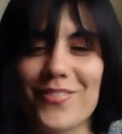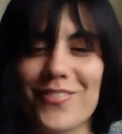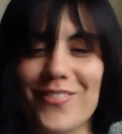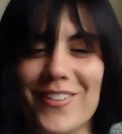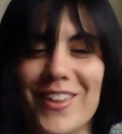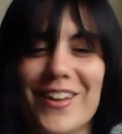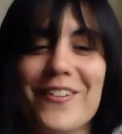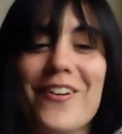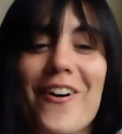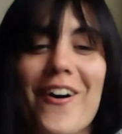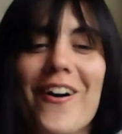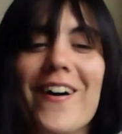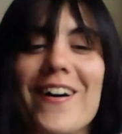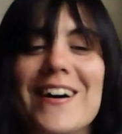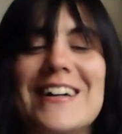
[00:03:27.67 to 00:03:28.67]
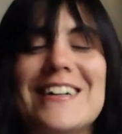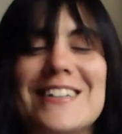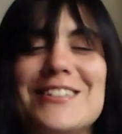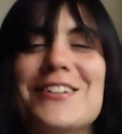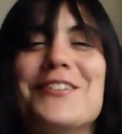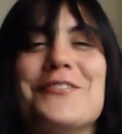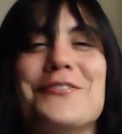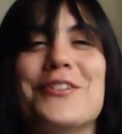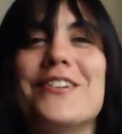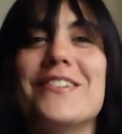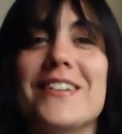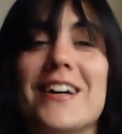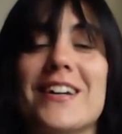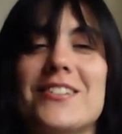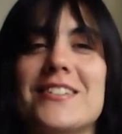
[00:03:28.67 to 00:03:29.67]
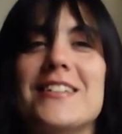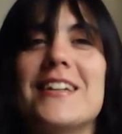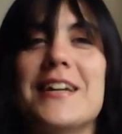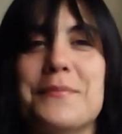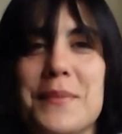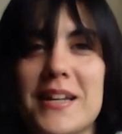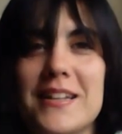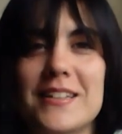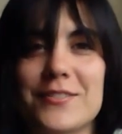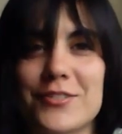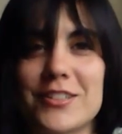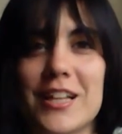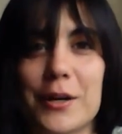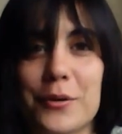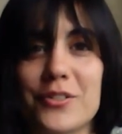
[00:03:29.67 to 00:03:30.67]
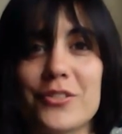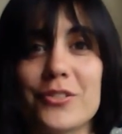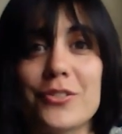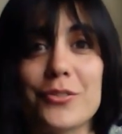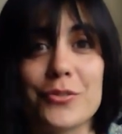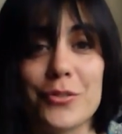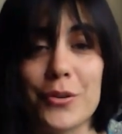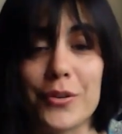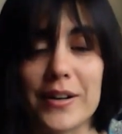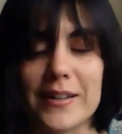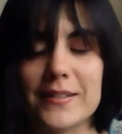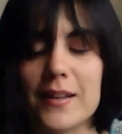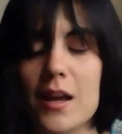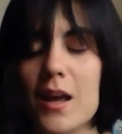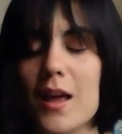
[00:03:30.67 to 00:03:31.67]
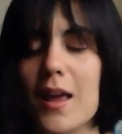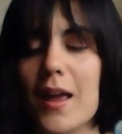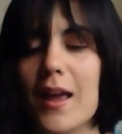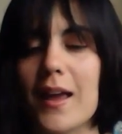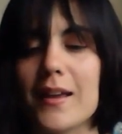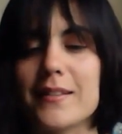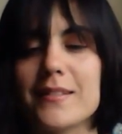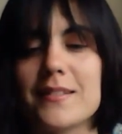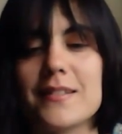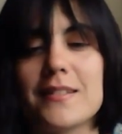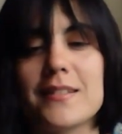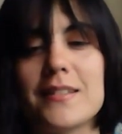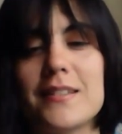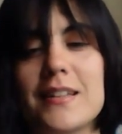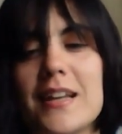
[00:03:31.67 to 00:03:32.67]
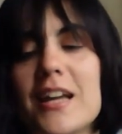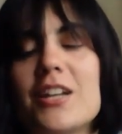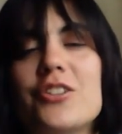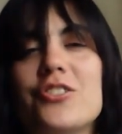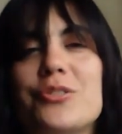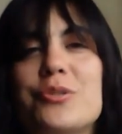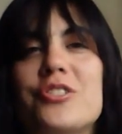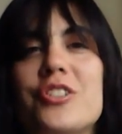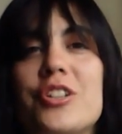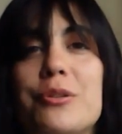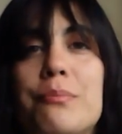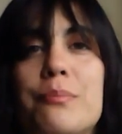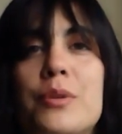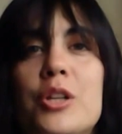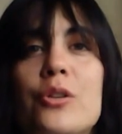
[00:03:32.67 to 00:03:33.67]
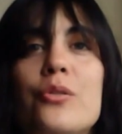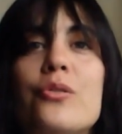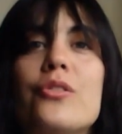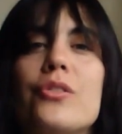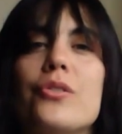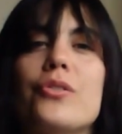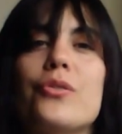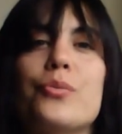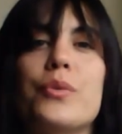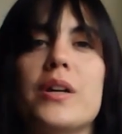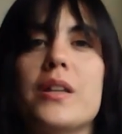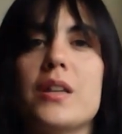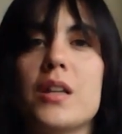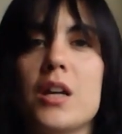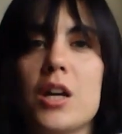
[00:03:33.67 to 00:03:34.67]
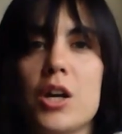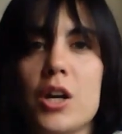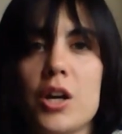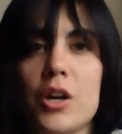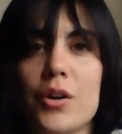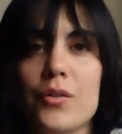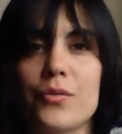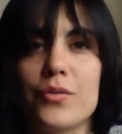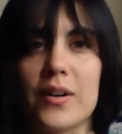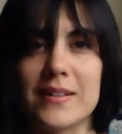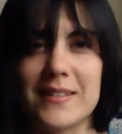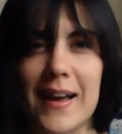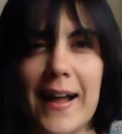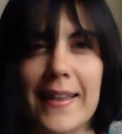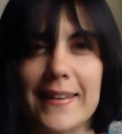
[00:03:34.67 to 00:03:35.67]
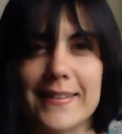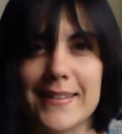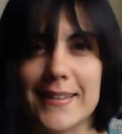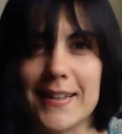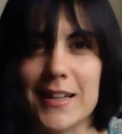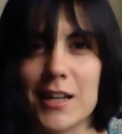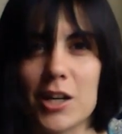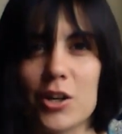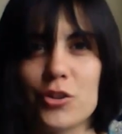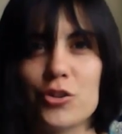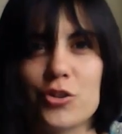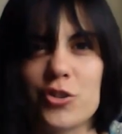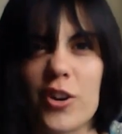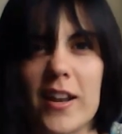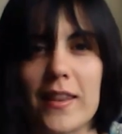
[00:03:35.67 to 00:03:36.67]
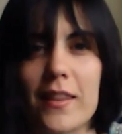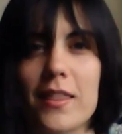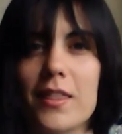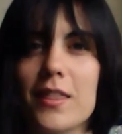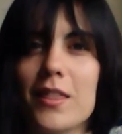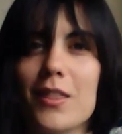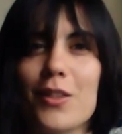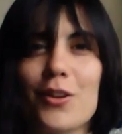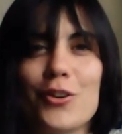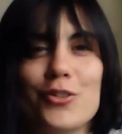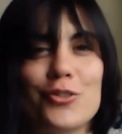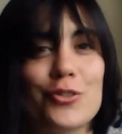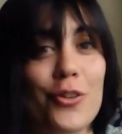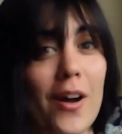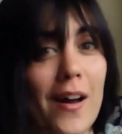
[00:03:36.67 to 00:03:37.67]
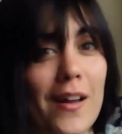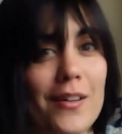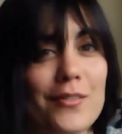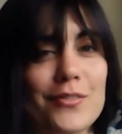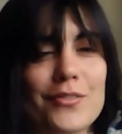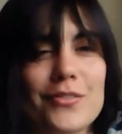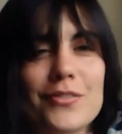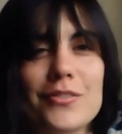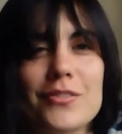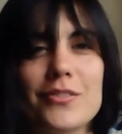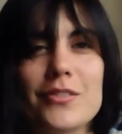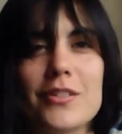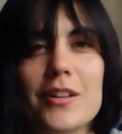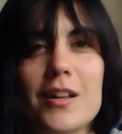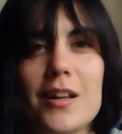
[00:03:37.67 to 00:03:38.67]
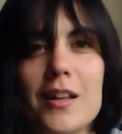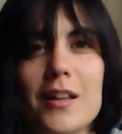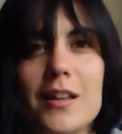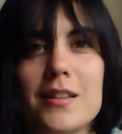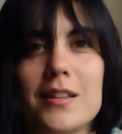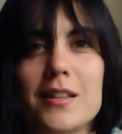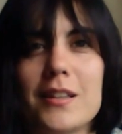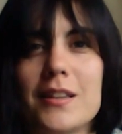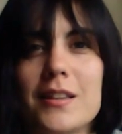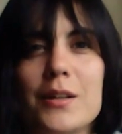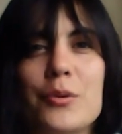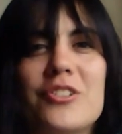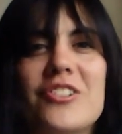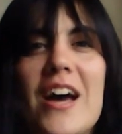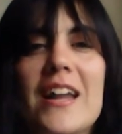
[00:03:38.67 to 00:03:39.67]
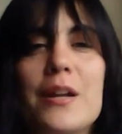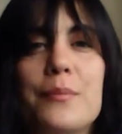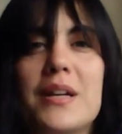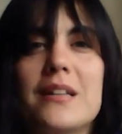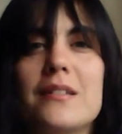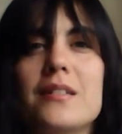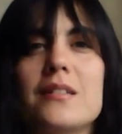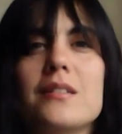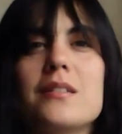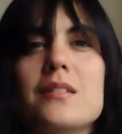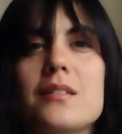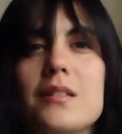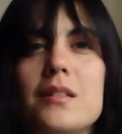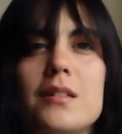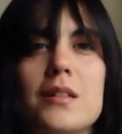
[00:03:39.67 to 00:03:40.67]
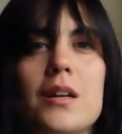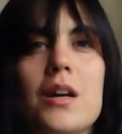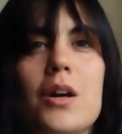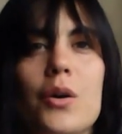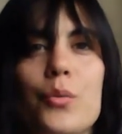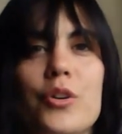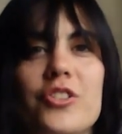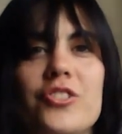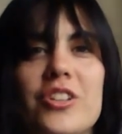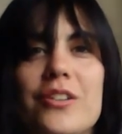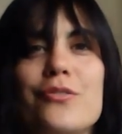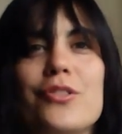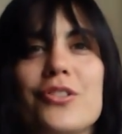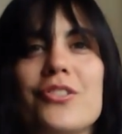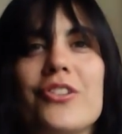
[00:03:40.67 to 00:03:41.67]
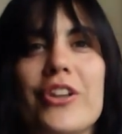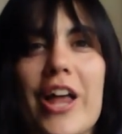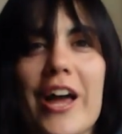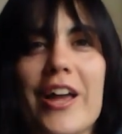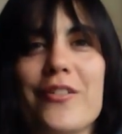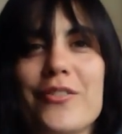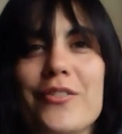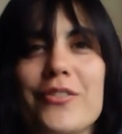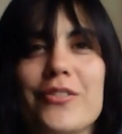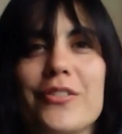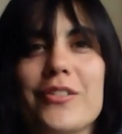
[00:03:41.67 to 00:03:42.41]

There are a lot of words actually in many different languages for it. It's the energy which imbues us with vitality, strength, drive, the thing which animates us, which gives us life.